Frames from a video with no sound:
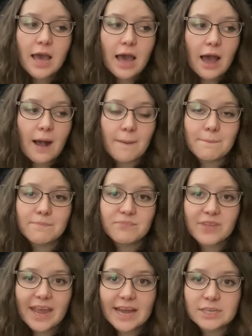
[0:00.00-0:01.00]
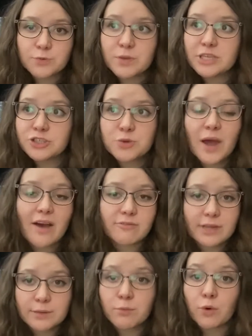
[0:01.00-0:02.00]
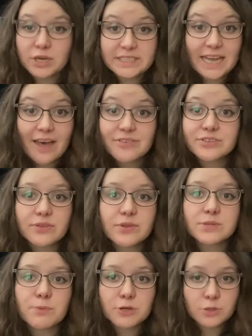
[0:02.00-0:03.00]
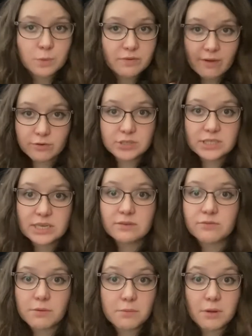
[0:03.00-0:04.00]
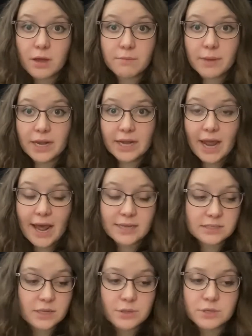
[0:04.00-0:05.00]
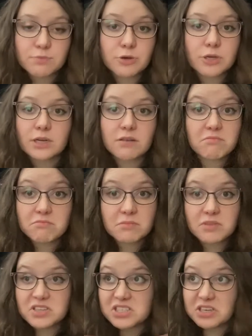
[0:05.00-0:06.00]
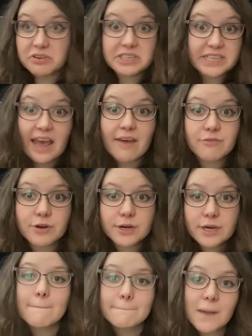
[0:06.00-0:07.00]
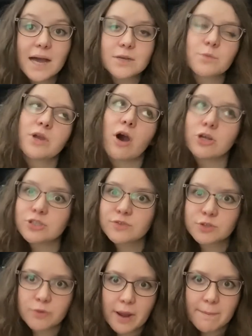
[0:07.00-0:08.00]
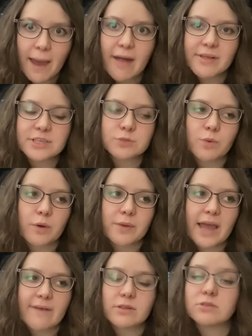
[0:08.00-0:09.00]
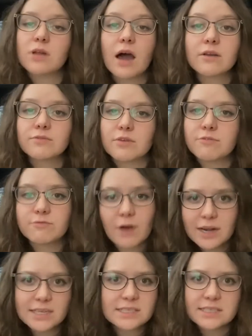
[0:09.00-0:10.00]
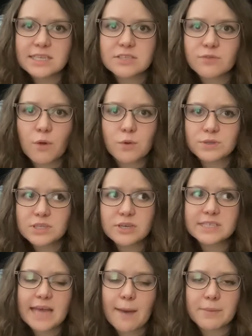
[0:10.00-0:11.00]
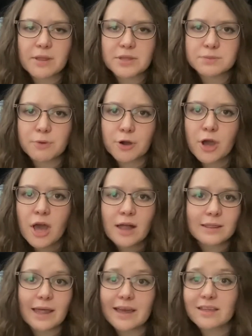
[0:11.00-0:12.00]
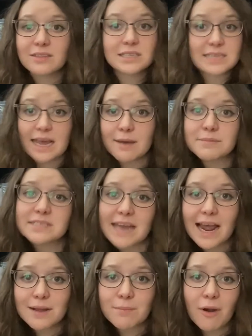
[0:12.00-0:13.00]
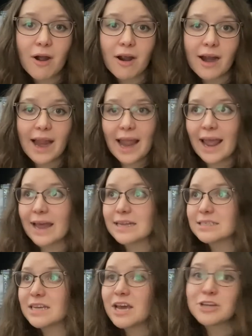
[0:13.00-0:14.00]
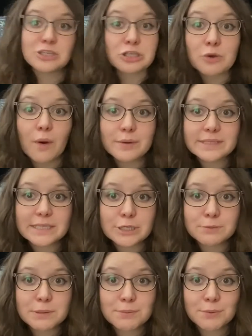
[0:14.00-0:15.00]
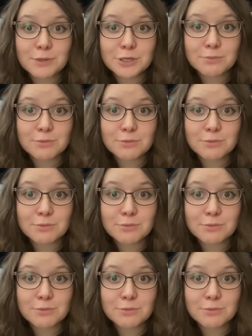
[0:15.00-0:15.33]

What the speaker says: and we do have, like, more deaths in this book than we've ever seen from a main cast in this book, the series ever. But we also have a great balance where we have a lot of the funnest scenes of the whole series happen in this book, like the damn snack bar and do you always kill people when